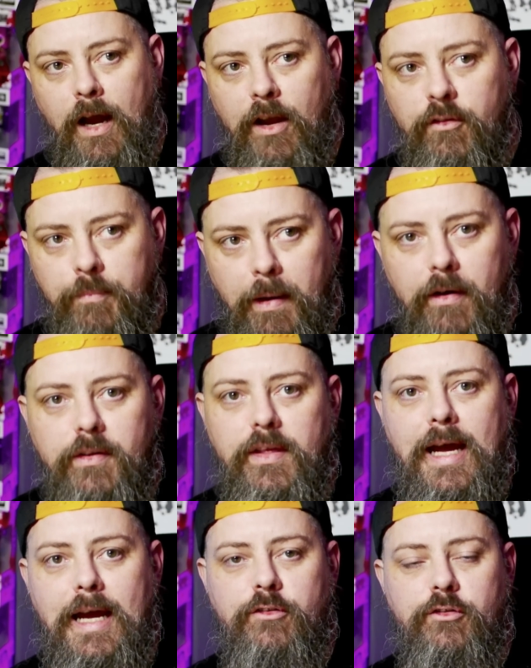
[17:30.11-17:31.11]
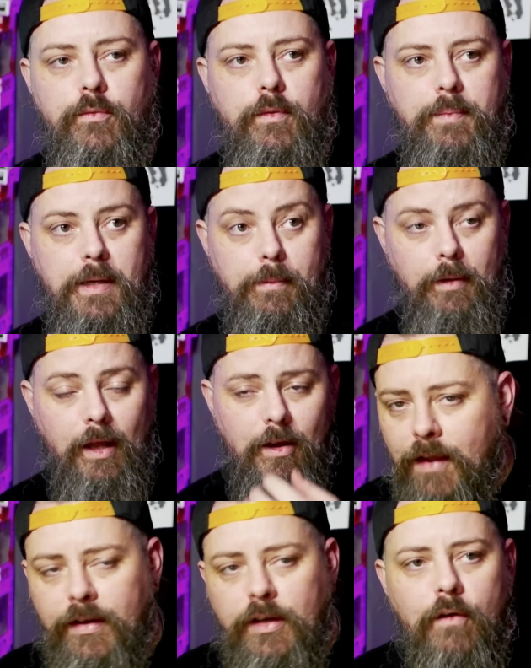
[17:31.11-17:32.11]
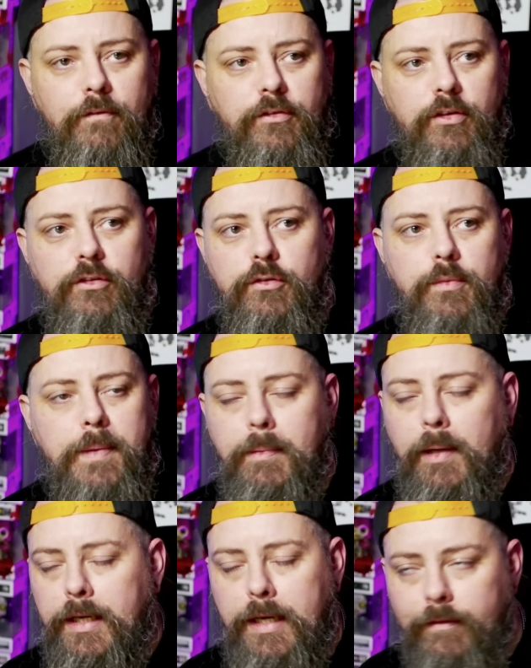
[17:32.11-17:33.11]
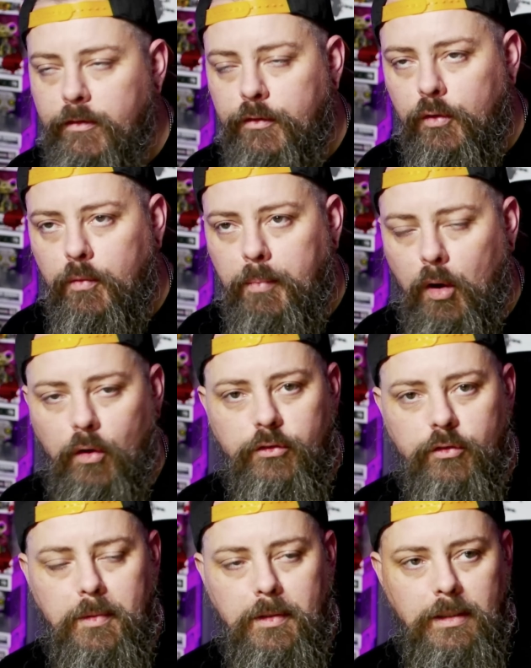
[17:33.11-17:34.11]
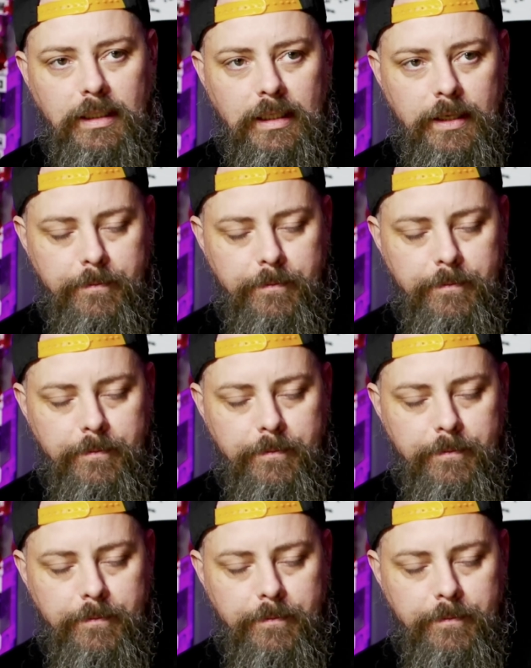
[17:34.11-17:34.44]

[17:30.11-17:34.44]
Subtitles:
I've buried the hatchet with people. I've had conversations with people I never thought possible.